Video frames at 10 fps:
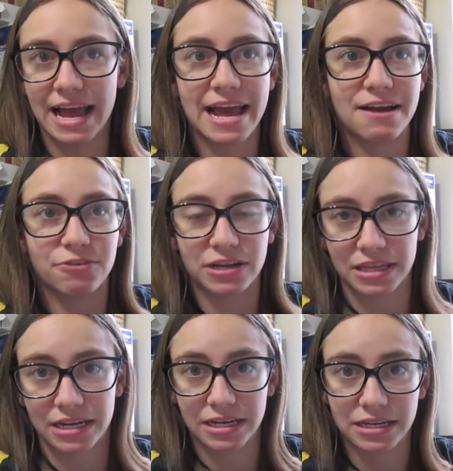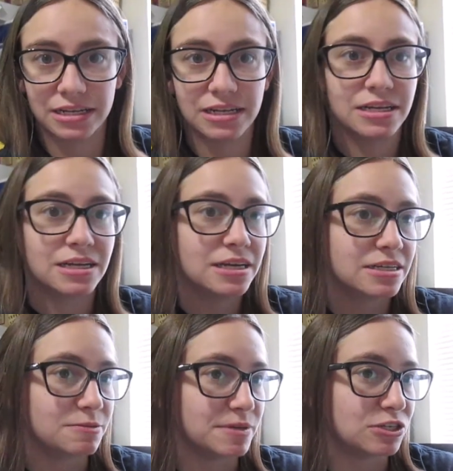everything
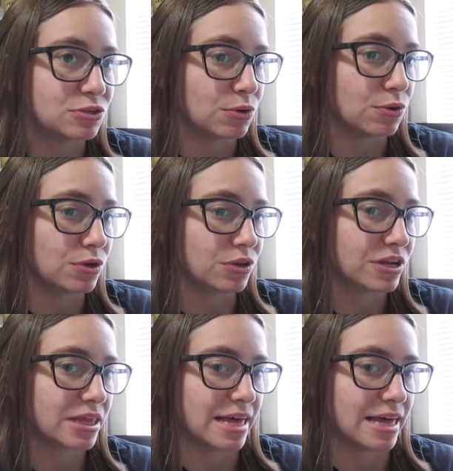to be sold.